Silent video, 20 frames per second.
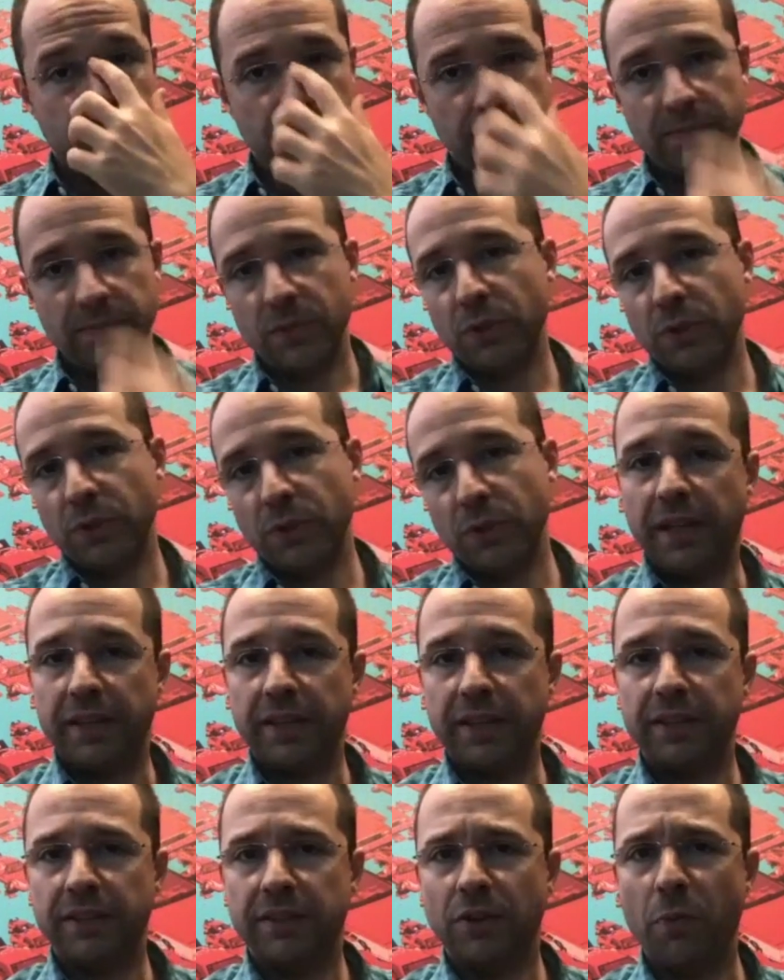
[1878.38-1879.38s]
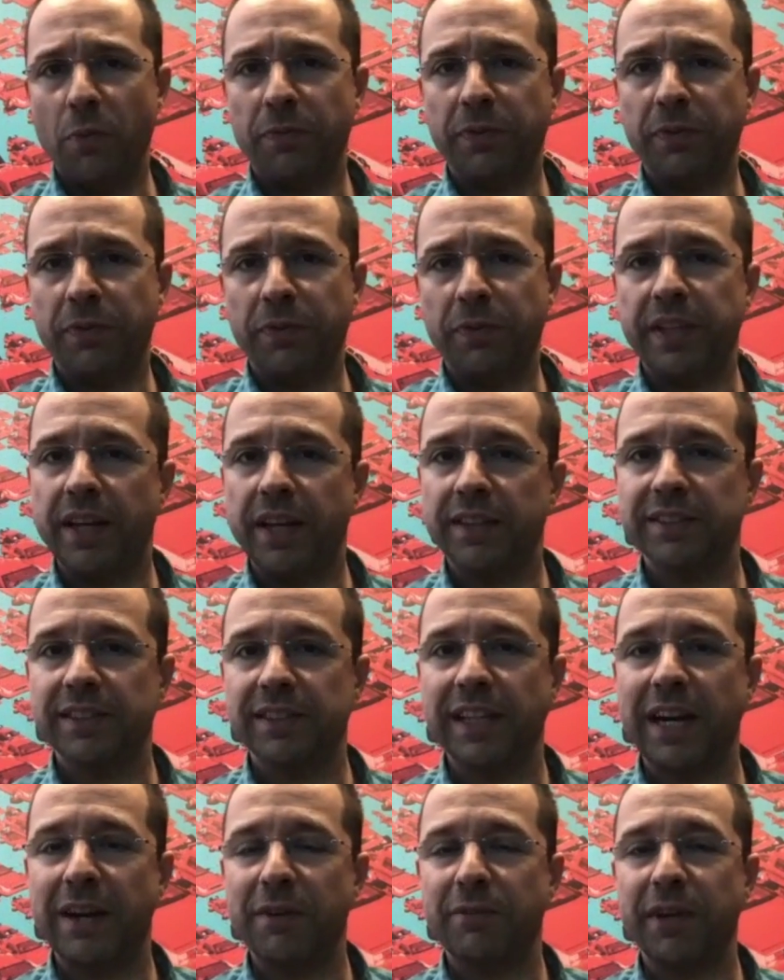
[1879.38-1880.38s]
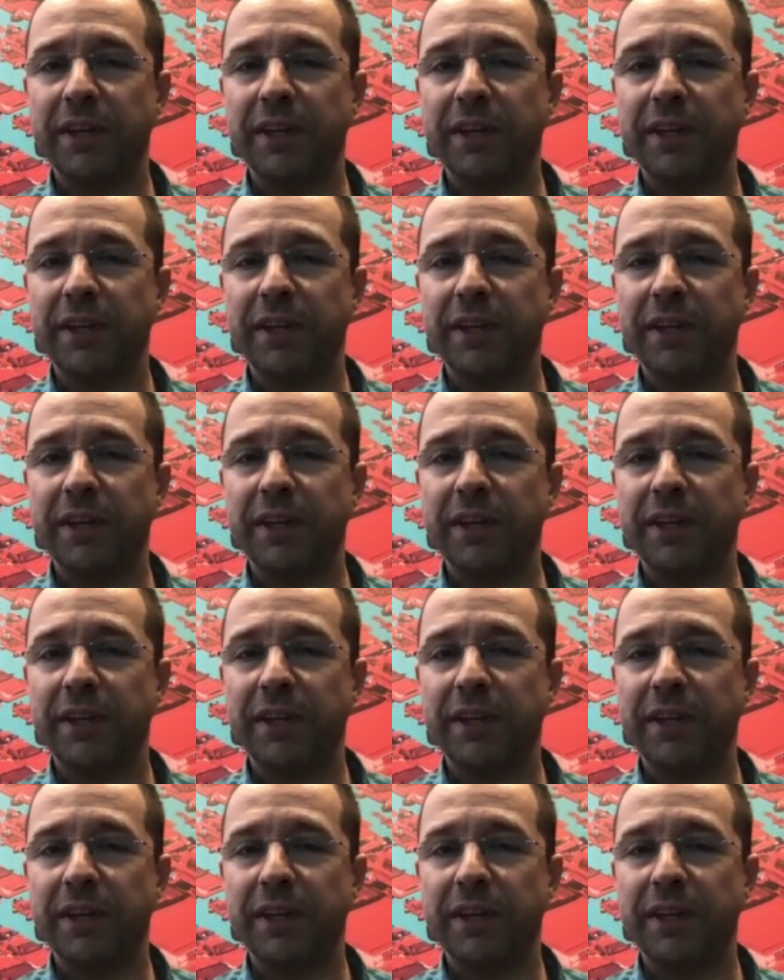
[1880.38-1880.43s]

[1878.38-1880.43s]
So yeah, I think hopefully that's really interesting.